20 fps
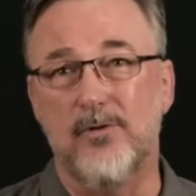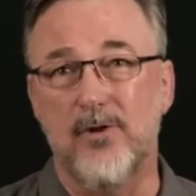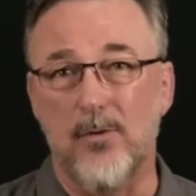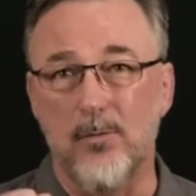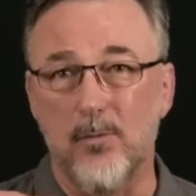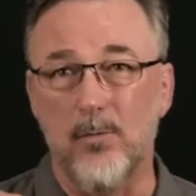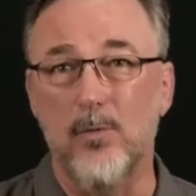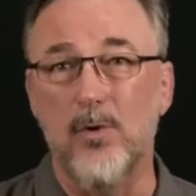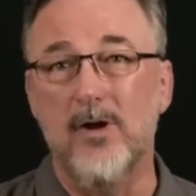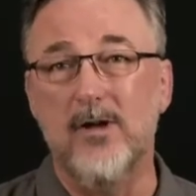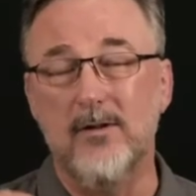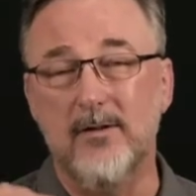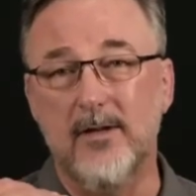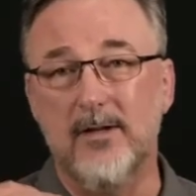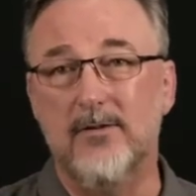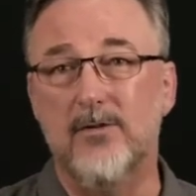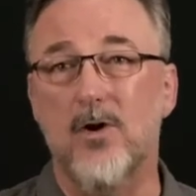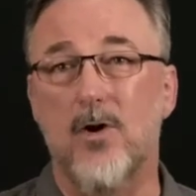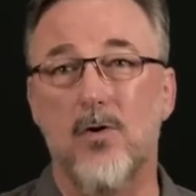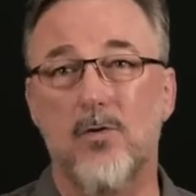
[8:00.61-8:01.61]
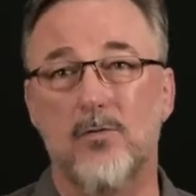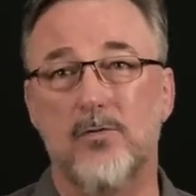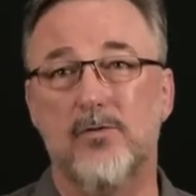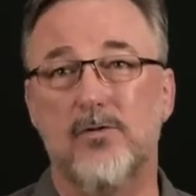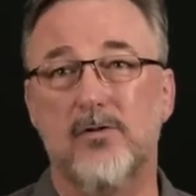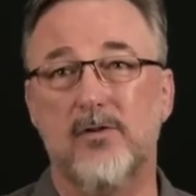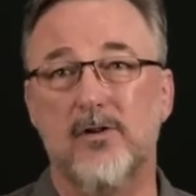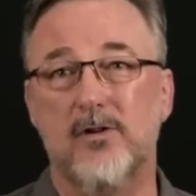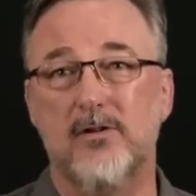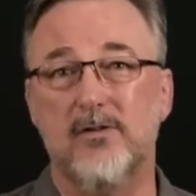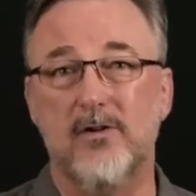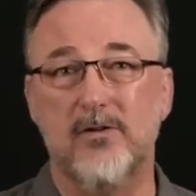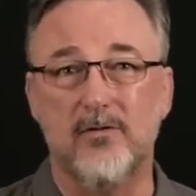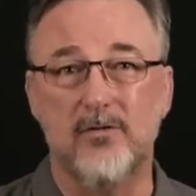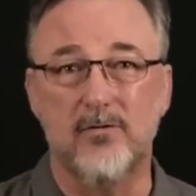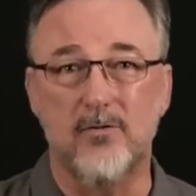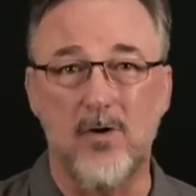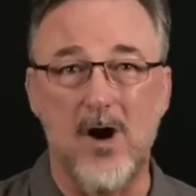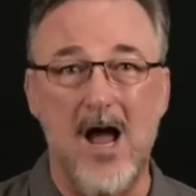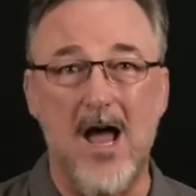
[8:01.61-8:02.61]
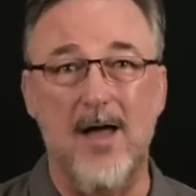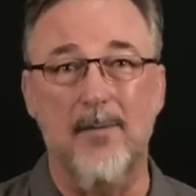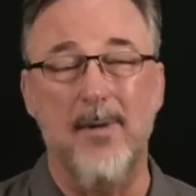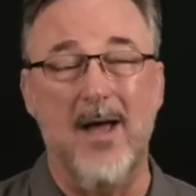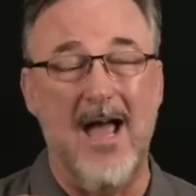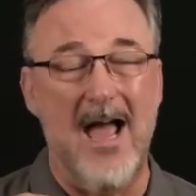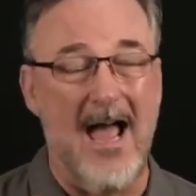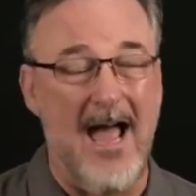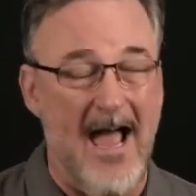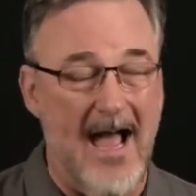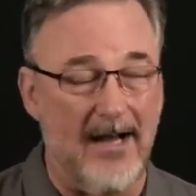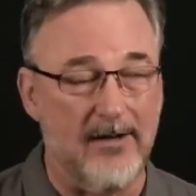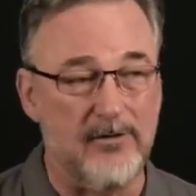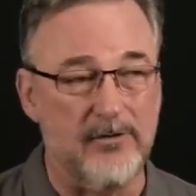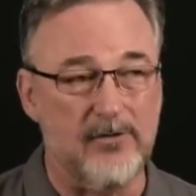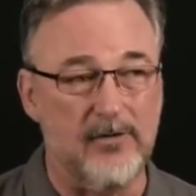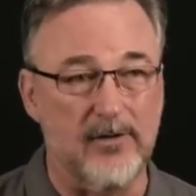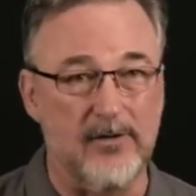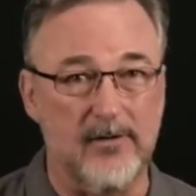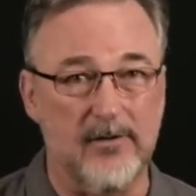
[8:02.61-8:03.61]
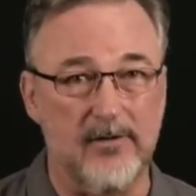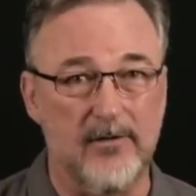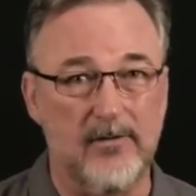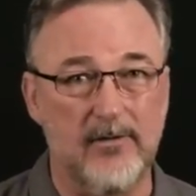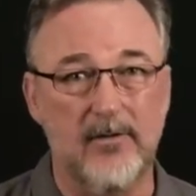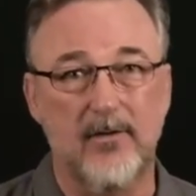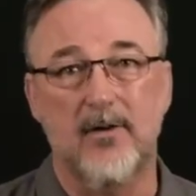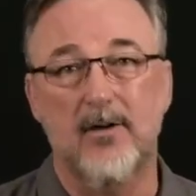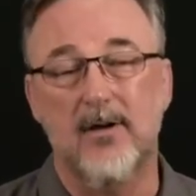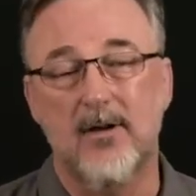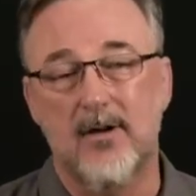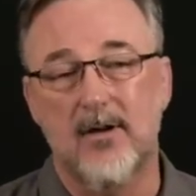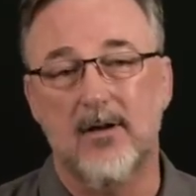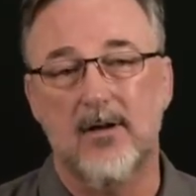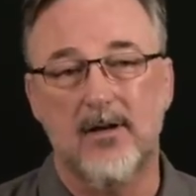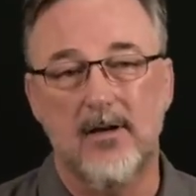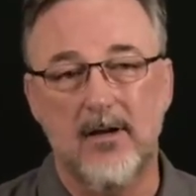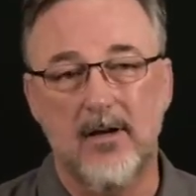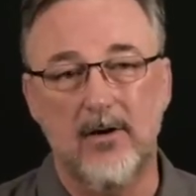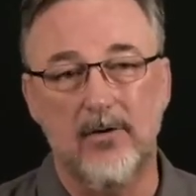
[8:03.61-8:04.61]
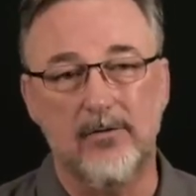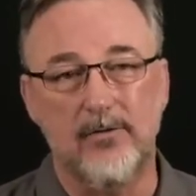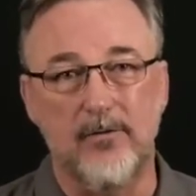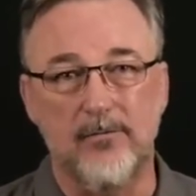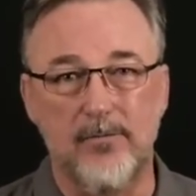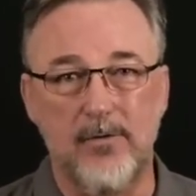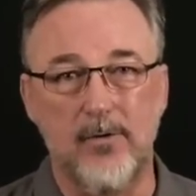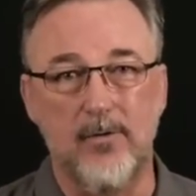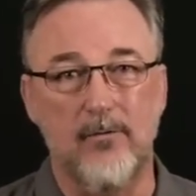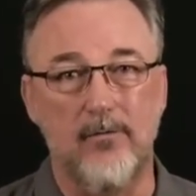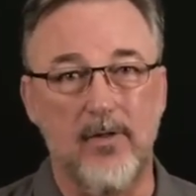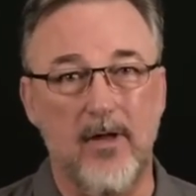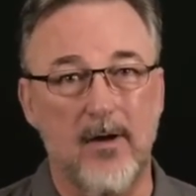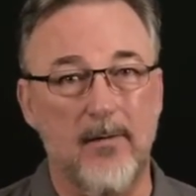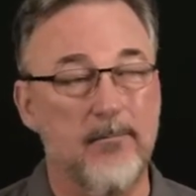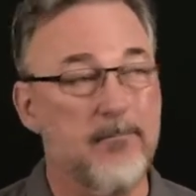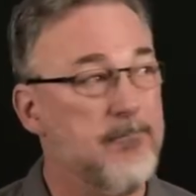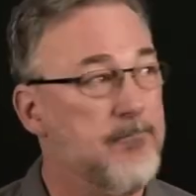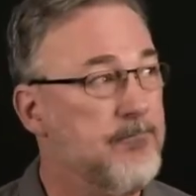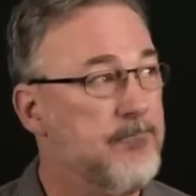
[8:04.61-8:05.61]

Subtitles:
that really don't describe actions. Here's a few of them.